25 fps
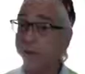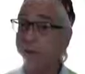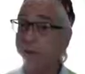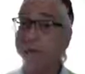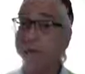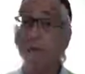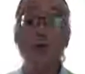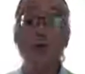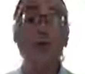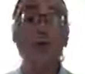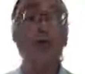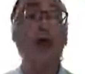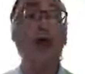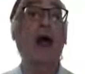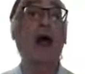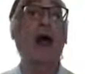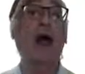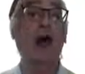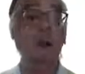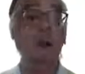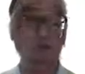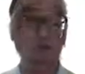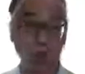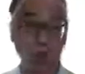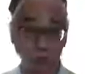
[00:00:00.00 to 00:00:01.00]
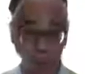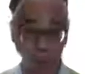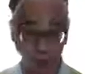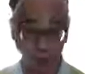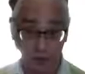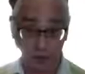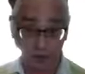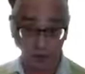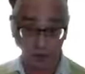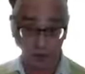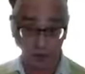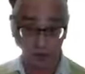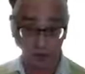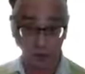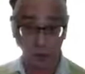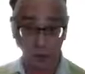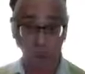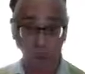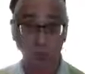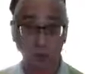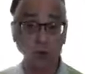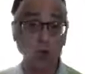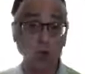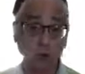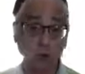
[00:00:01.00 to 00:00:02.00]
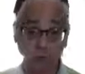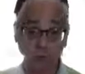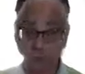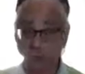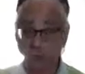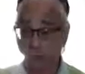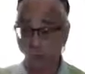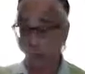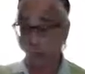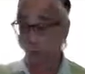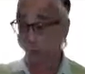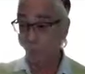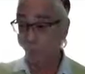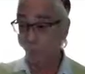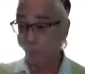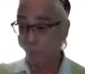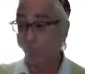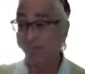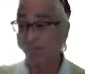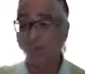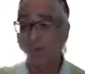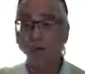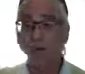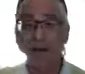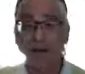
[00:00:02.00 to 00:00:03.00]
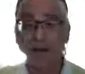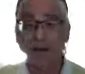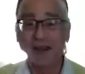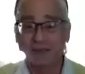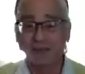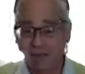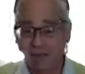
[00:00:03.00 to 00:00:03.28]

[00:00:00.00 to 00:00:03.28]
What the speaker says: it's because I don't understand it. So that's where I am.